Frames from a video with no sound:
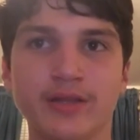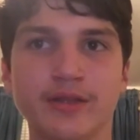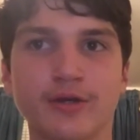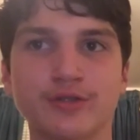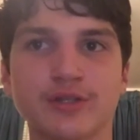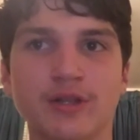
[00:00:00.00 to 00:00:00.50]

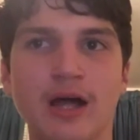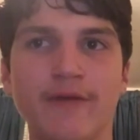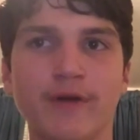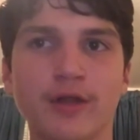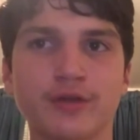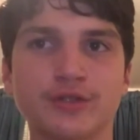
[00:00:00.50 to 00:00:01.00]
There's a lot
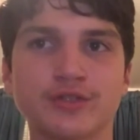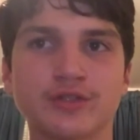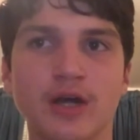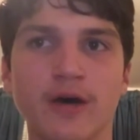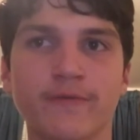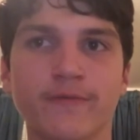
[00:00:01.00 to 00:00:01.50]
of other
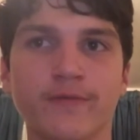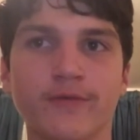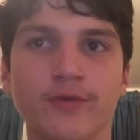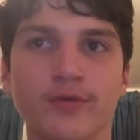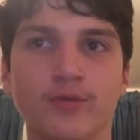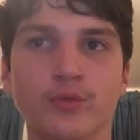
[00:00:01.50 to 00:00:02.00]

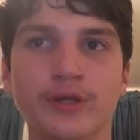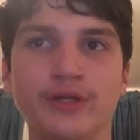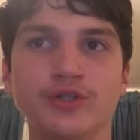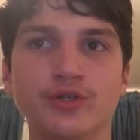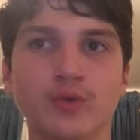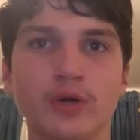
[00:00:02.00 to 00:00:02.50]
stuff we
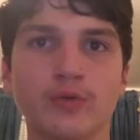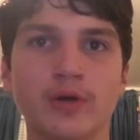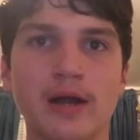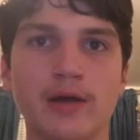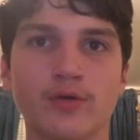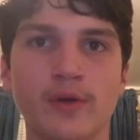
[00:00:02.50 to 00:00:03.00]
do when
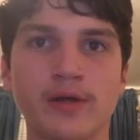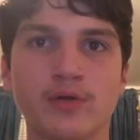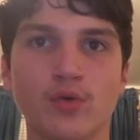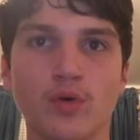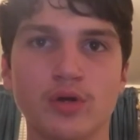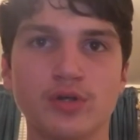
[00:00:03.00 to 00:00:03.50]
we're at Great
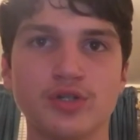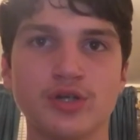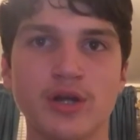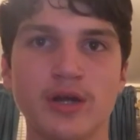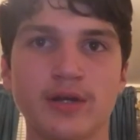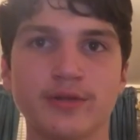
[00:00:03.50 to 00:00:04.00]
Gorge.
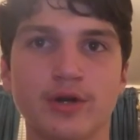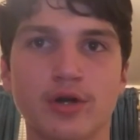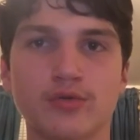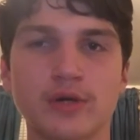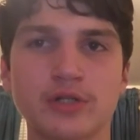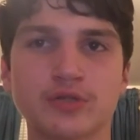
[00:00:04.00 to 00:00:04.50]
There
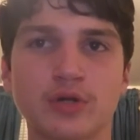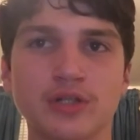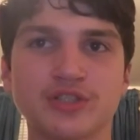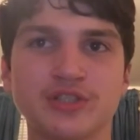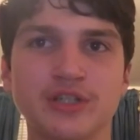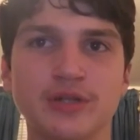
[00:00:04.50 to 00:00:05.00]
are
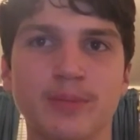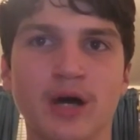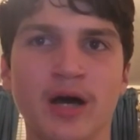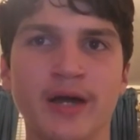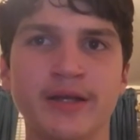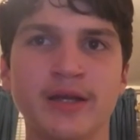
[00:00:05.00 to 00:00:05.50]
restaurants
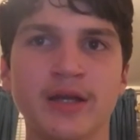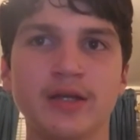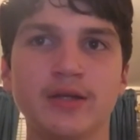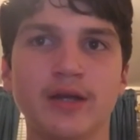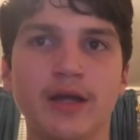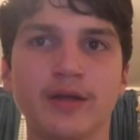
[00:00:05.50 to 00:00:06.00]
nearby
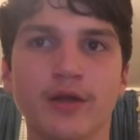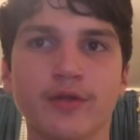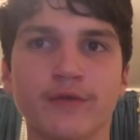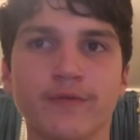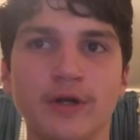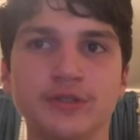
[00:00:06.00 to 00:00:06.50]
and
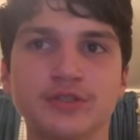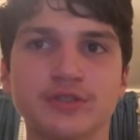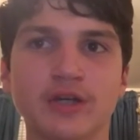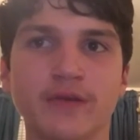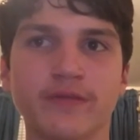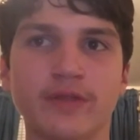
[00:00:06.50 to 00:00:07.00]
other fun
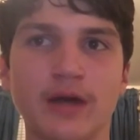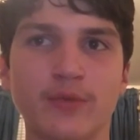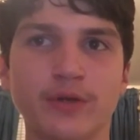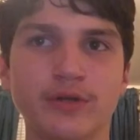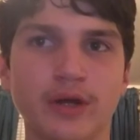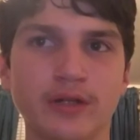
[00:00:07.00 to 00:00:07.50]
stuff that
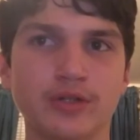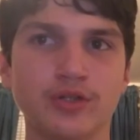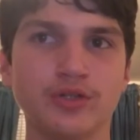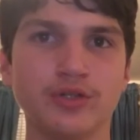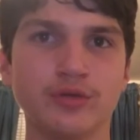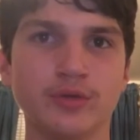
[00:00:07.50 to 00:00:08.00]
we like to
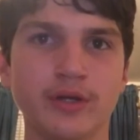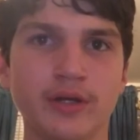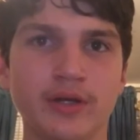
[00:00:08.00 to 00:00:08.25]
do